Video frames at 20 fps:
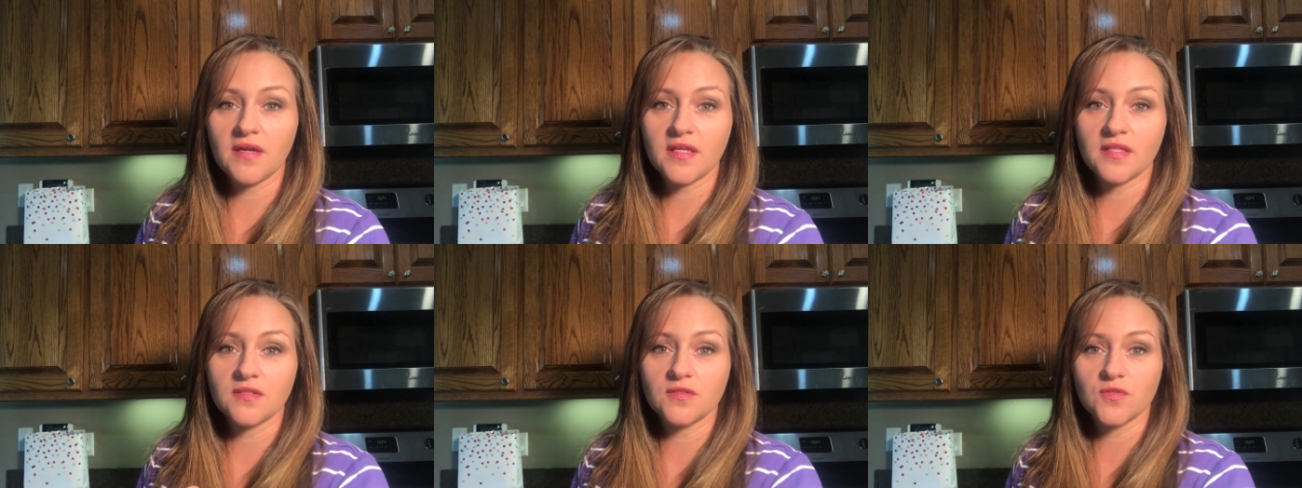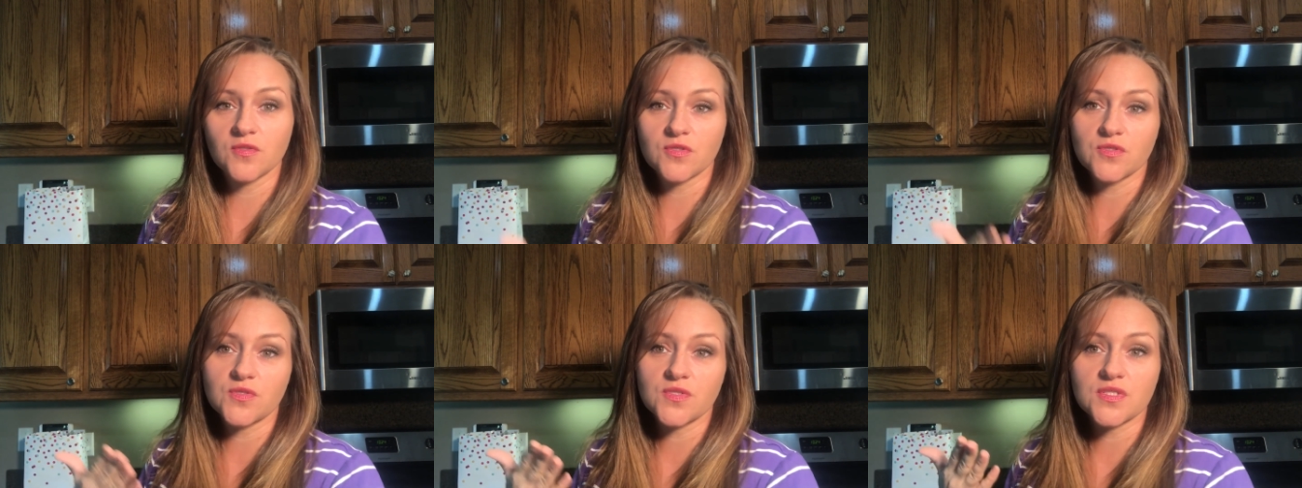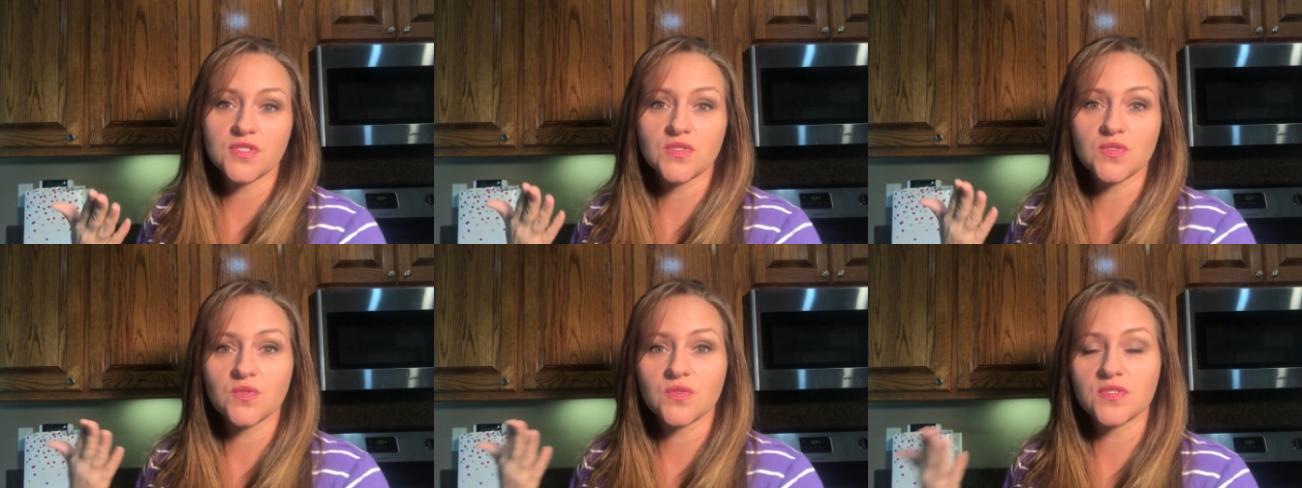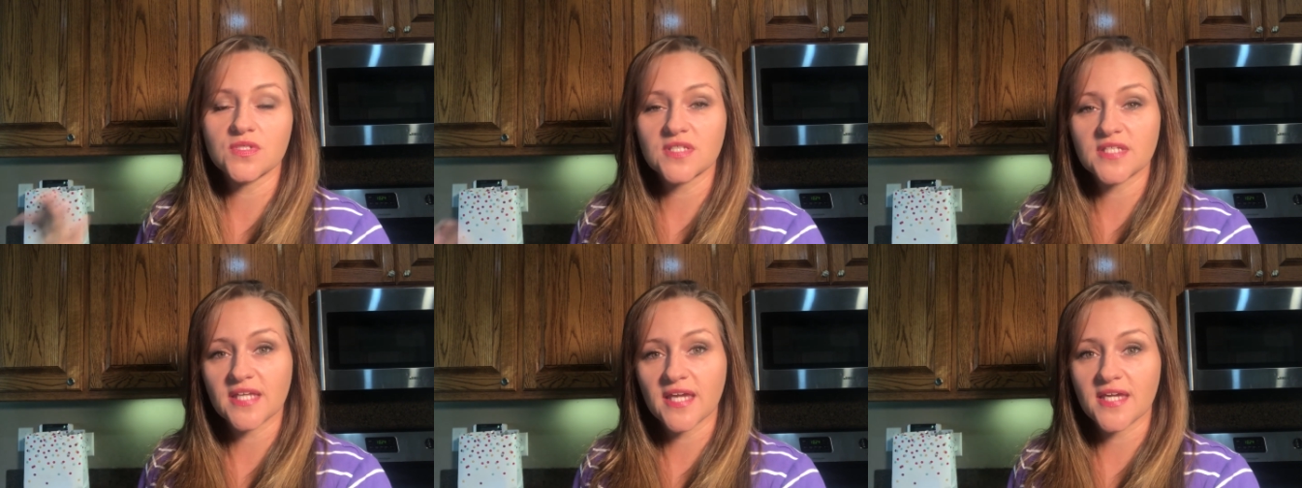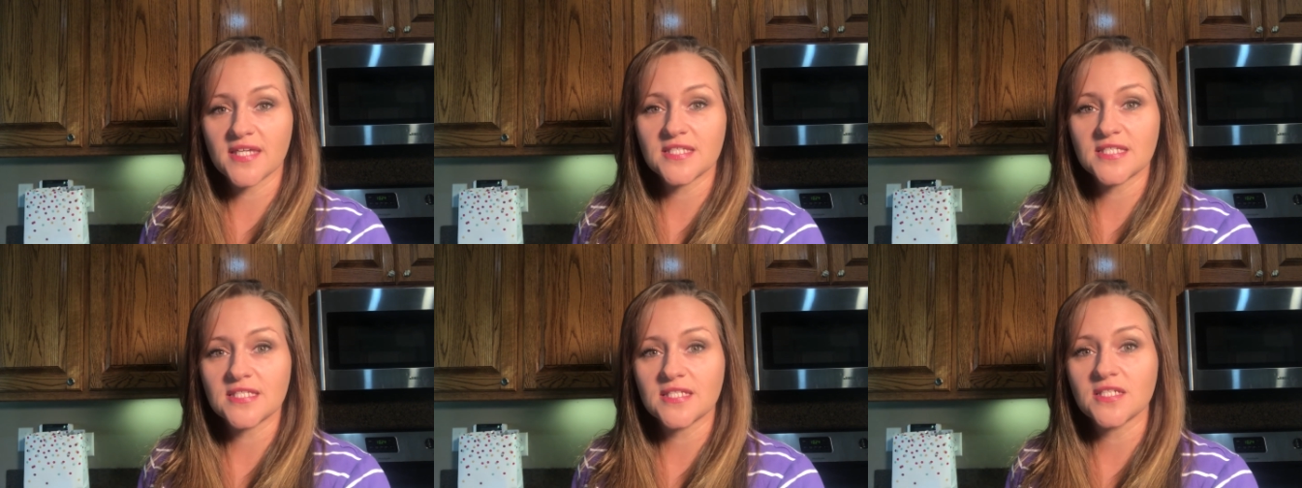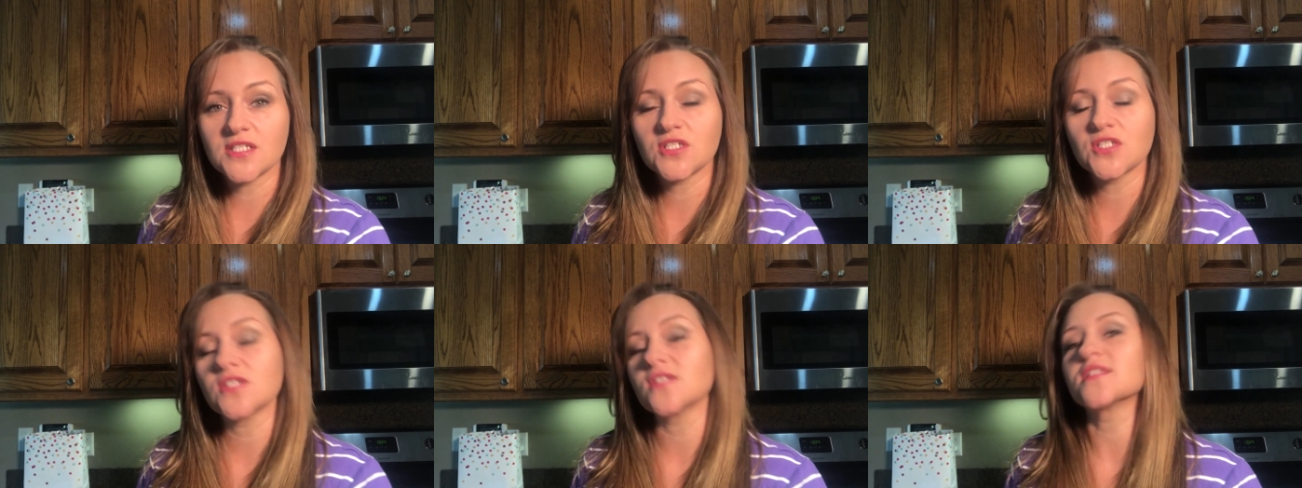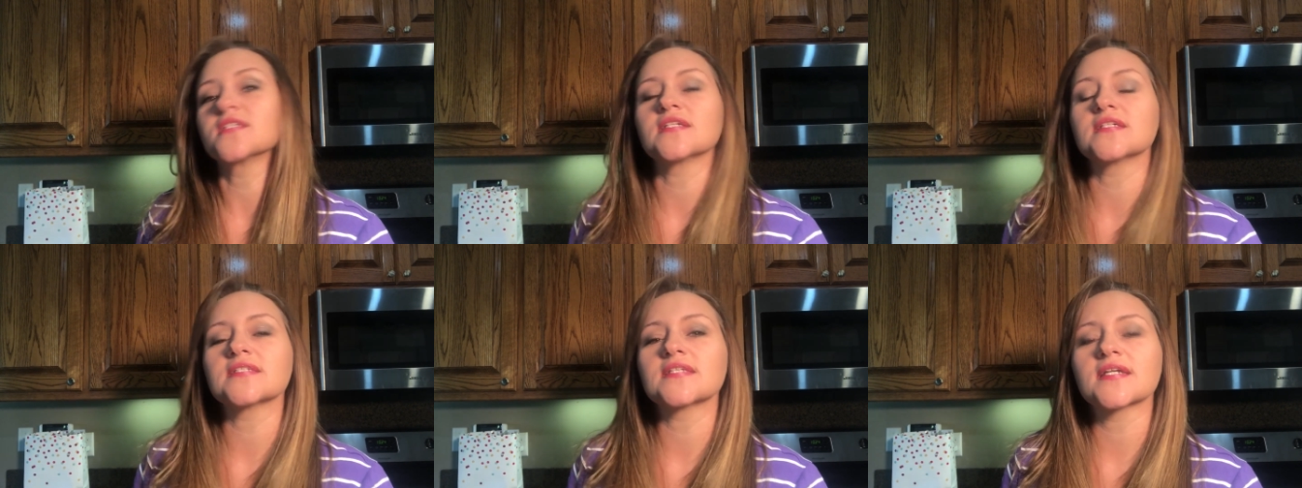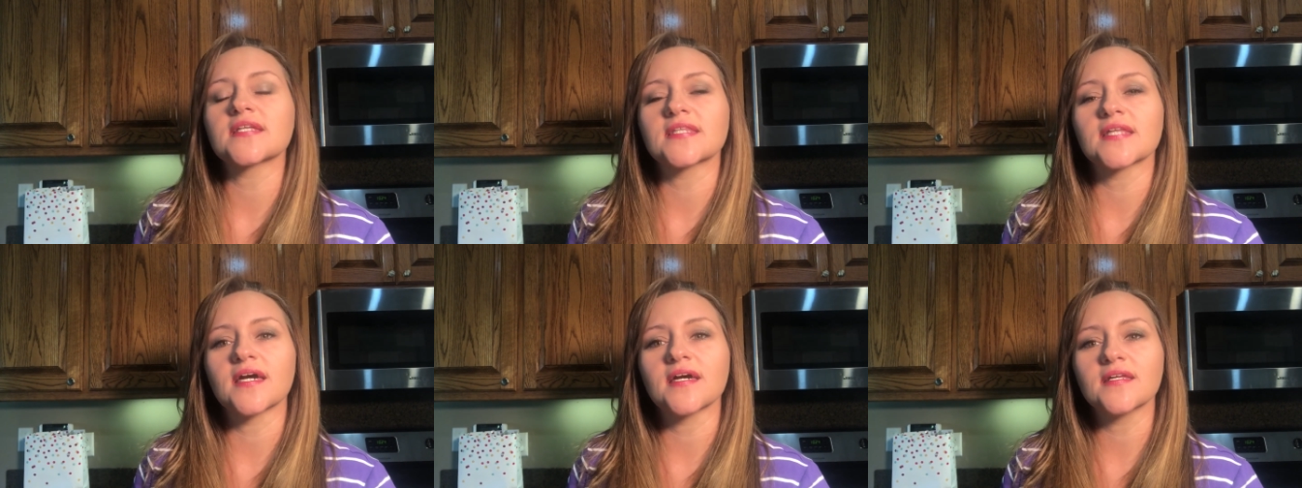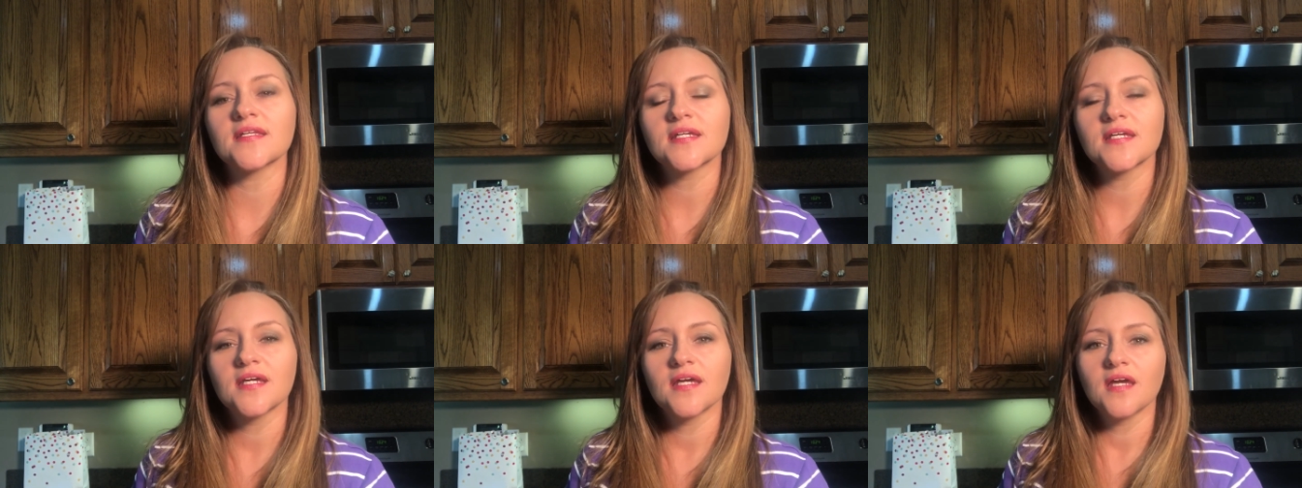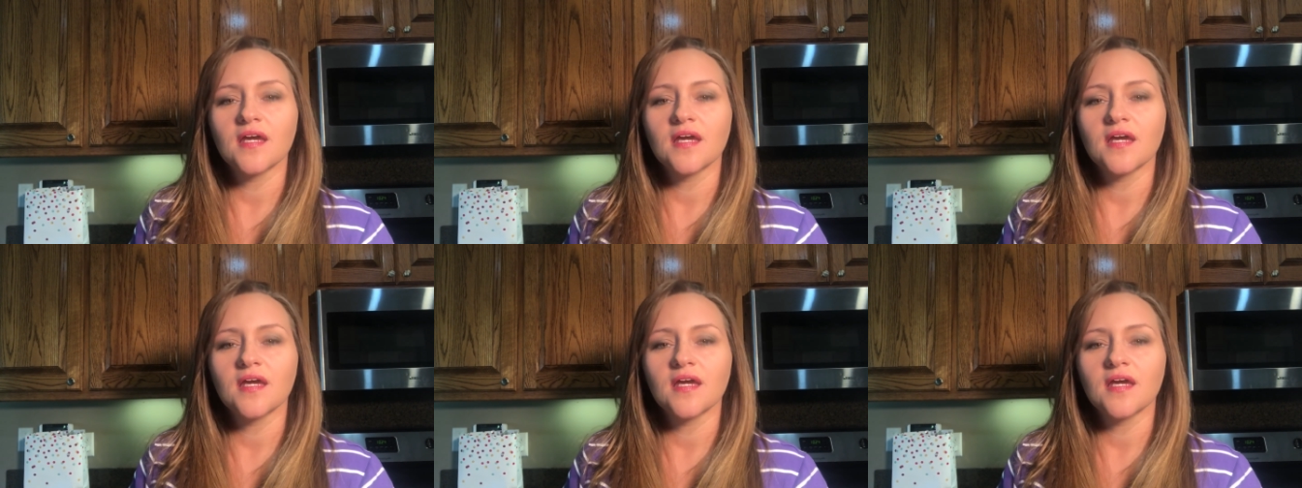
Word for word: at grocery stores, gas stations, things like that.